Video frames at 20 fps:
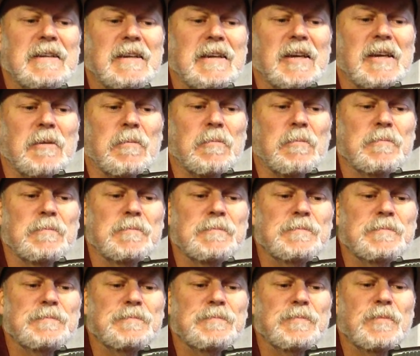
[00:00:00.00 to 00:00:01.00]
to get
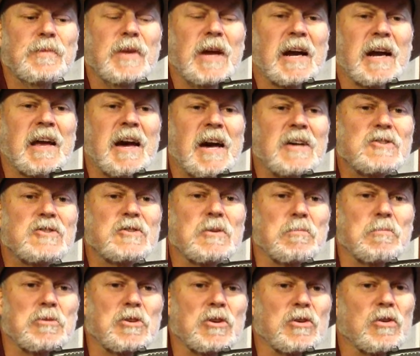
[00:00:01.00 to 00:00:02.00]

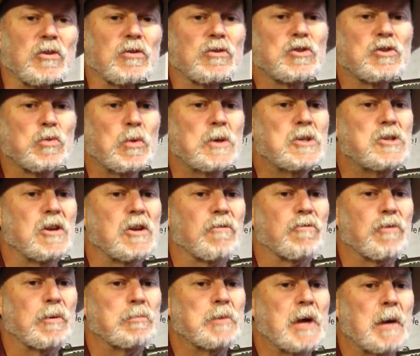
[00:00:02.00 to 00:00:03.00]
accustomed to switching
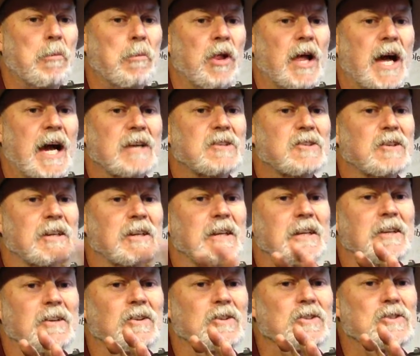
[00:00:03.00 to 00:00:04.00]
from double action
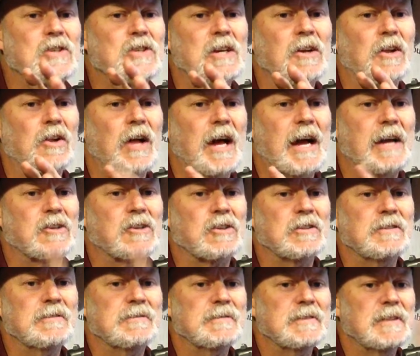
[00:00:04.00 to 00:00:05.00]
into the single
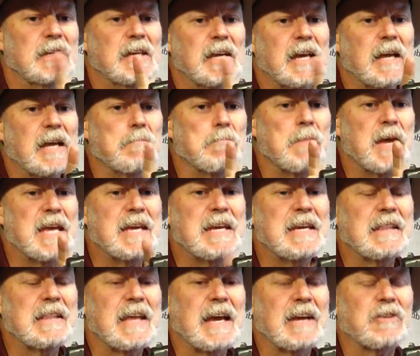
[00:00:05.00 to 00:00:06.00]
action and
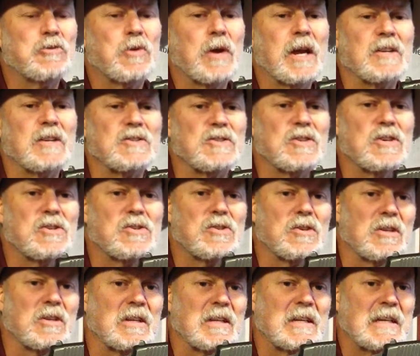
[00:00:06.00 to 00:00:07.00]
making that
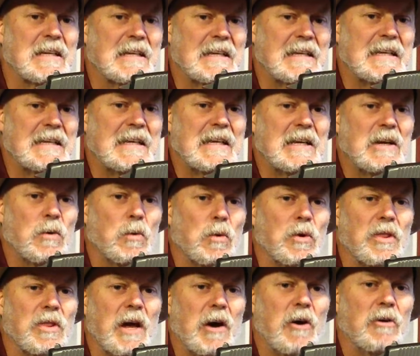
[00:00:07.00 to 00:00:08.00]
transition
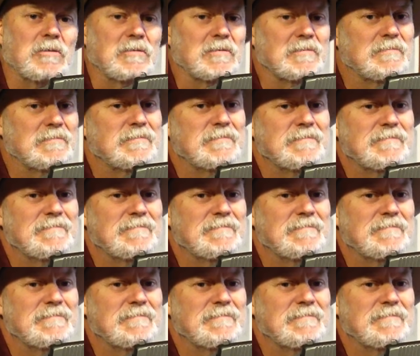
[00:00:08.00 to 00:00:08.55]
without,